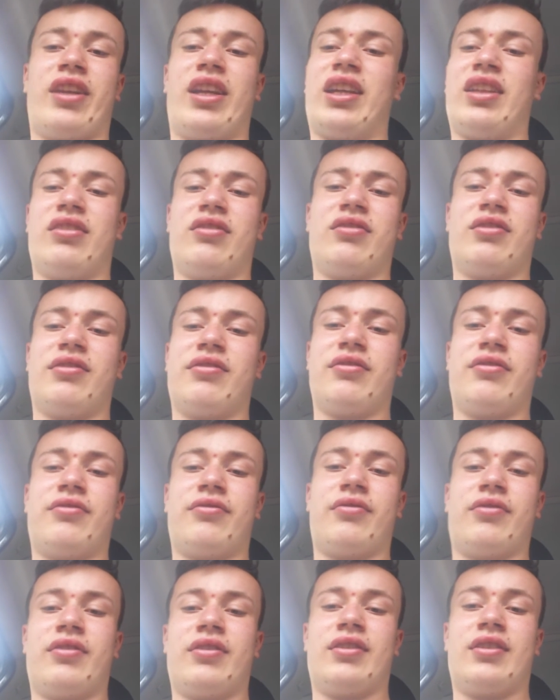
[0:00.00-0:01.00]
and
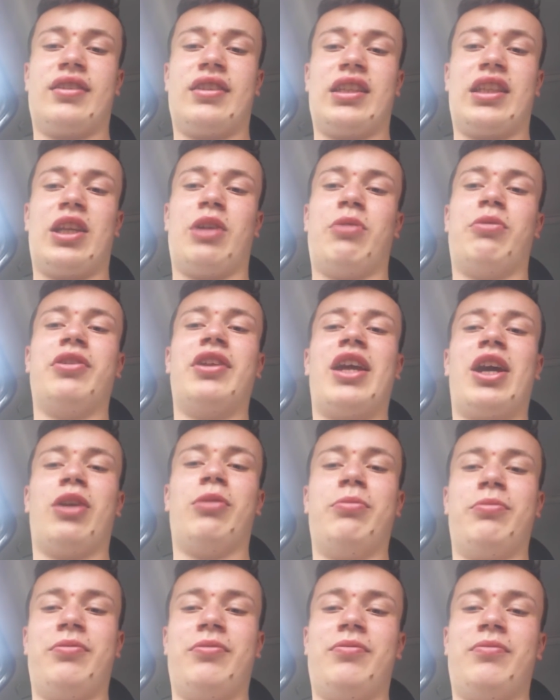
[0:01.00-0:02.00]
it would
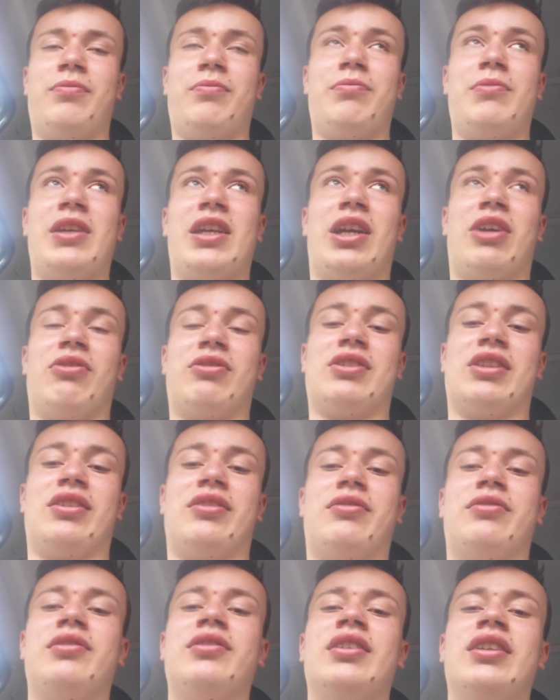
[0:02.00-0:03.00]
help me out,
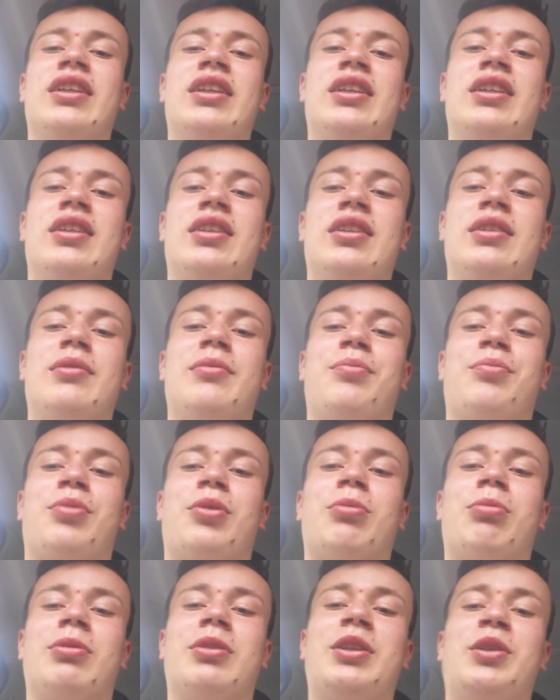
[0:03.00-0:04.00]
and
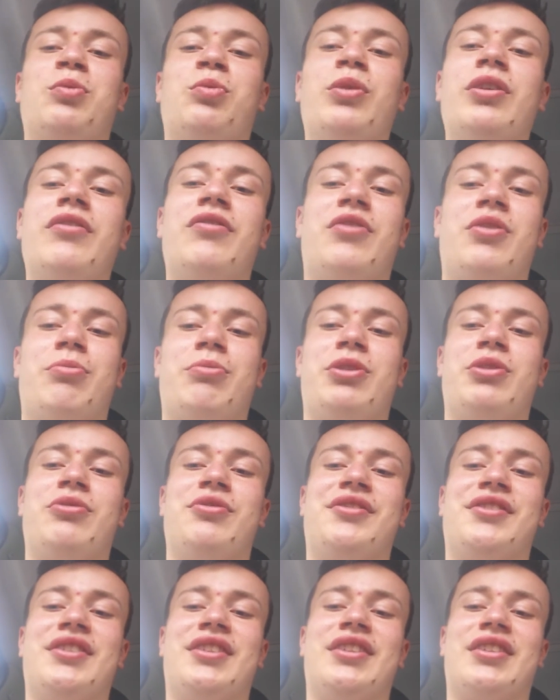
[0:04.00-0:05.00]
probably with the
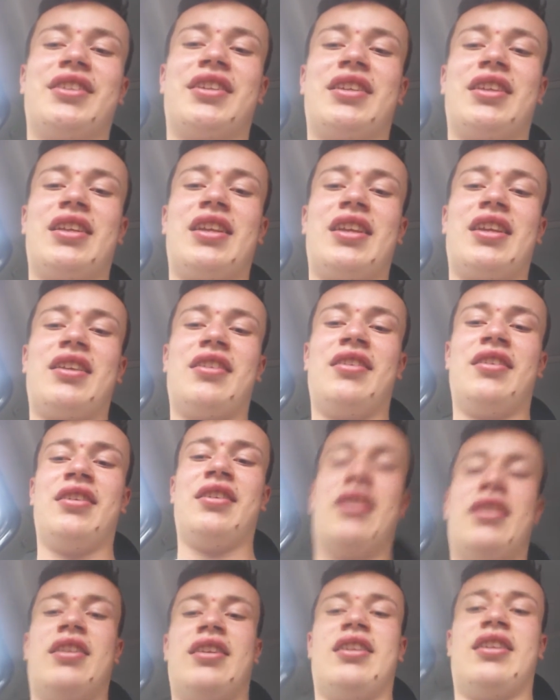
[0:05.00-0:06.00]
music,
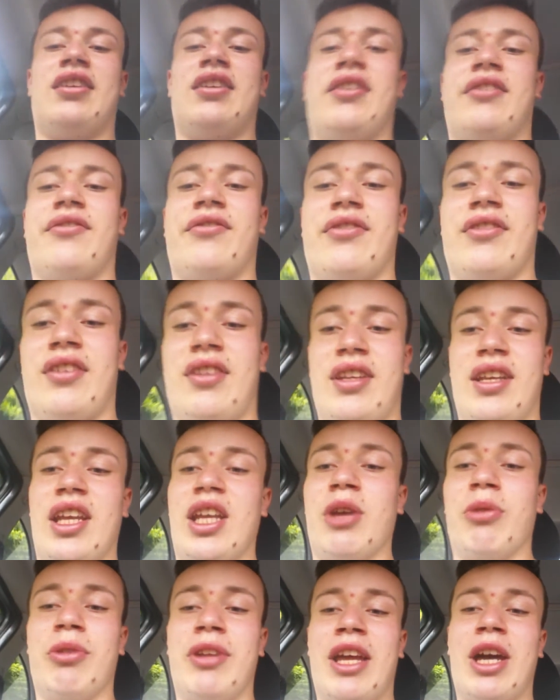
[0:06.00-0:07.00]

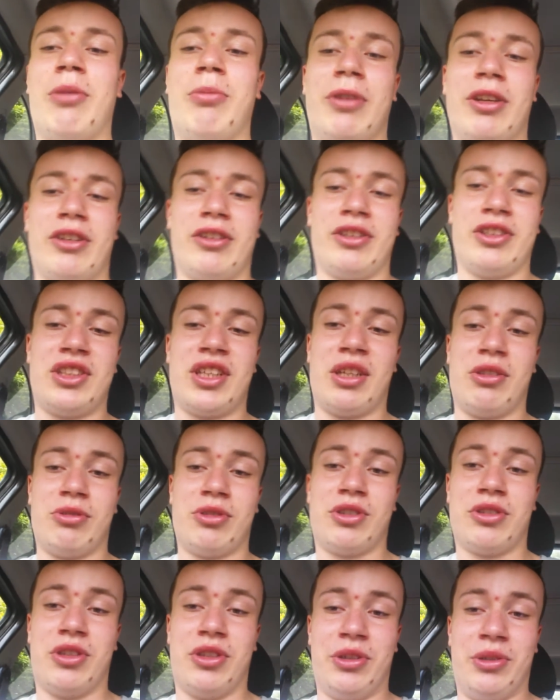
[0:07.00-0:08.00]
it would help my new
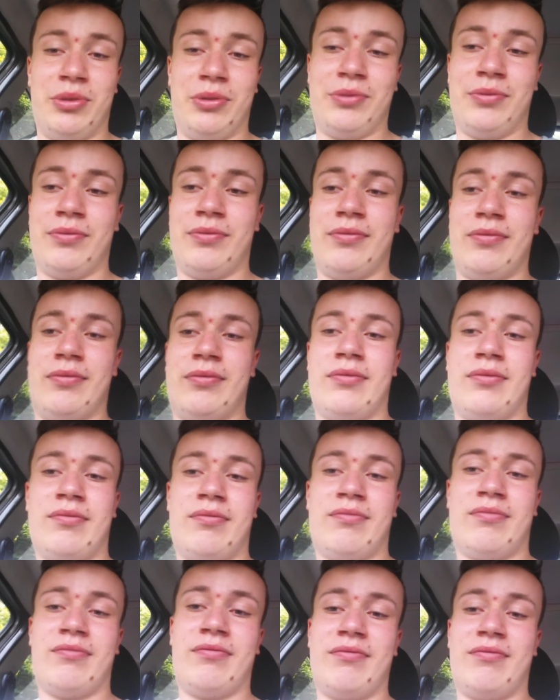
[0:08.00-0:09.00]
channel grow.
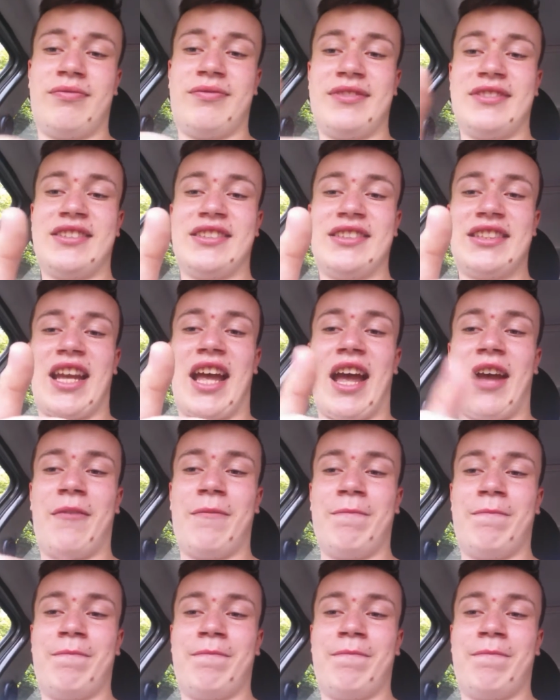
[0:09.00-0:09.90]
Ta.